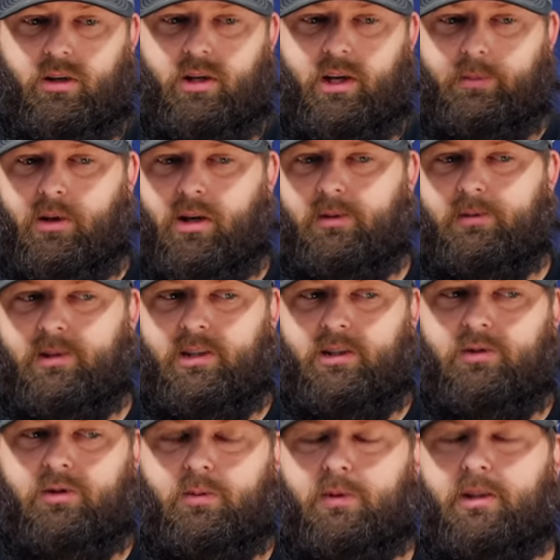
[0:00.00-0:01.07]
he bought him a
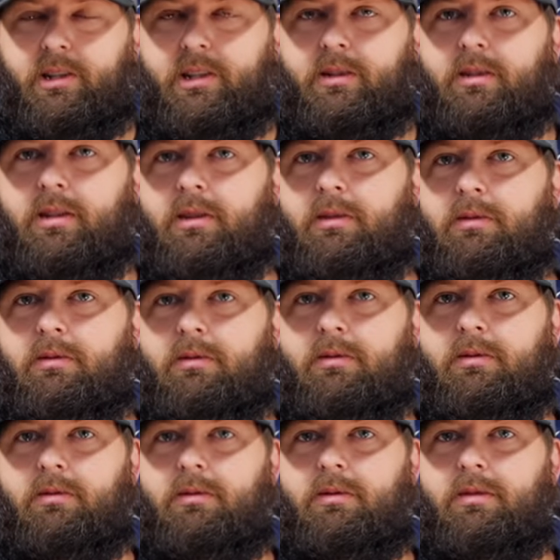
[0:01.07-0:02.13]
drill bits. So
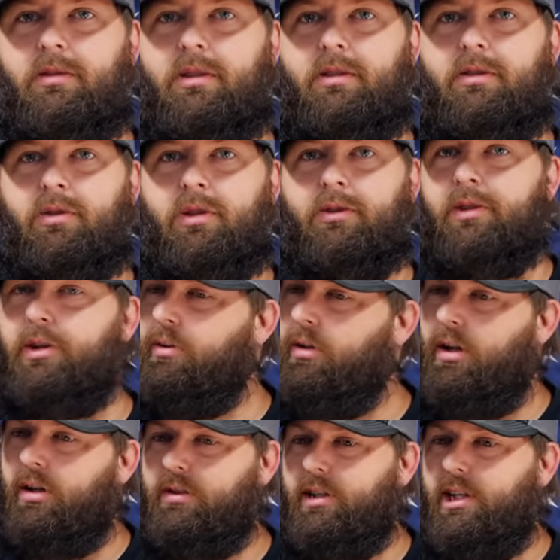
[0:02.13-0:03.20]
sweet. Drilled two
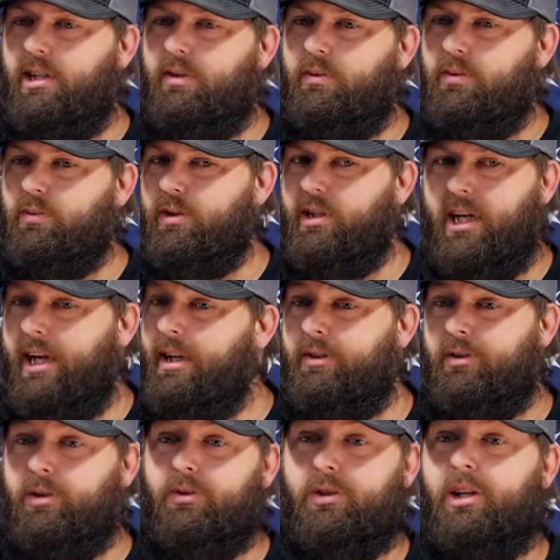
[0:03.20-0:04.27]
locks out in one week. Hadn't
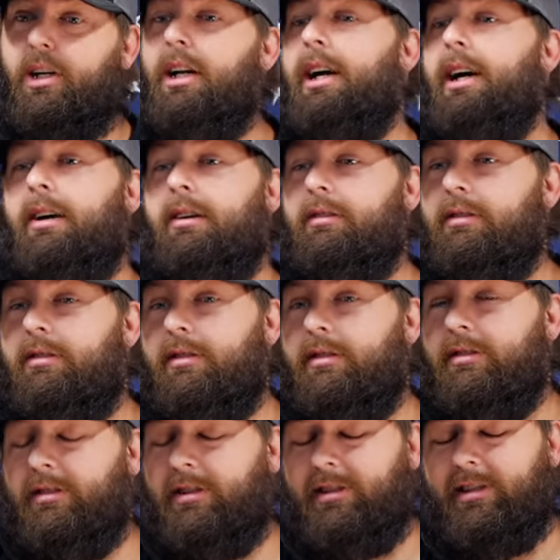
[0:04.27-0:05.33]
drilled none
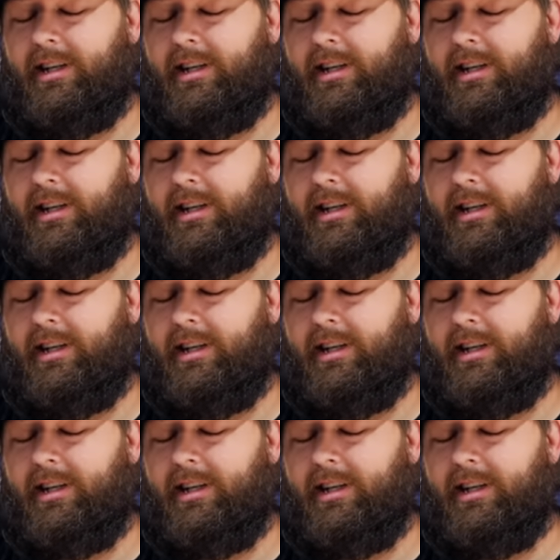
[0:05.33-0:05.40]
out